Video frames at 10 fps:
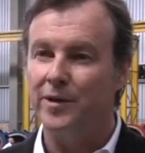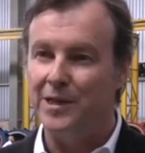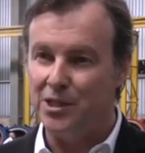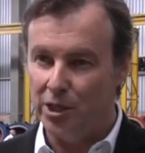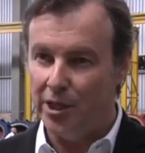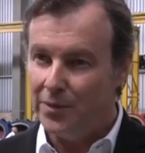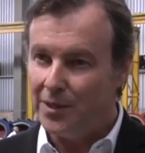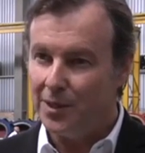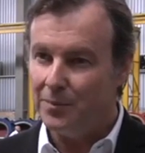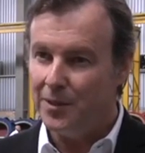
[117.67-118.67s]
an engineering
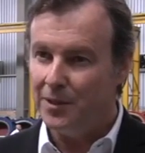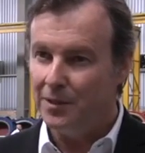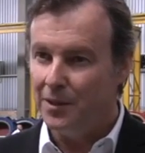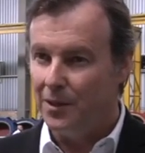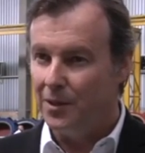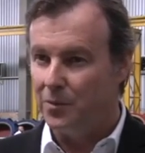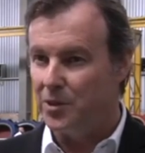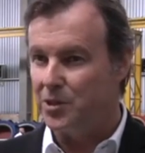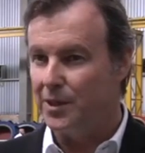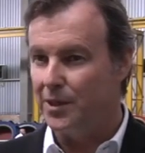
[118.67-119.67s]
company,
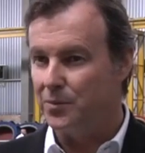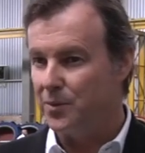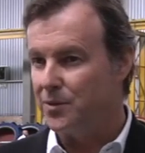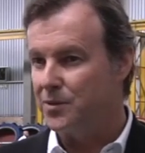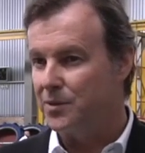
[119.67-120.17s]
which dealt with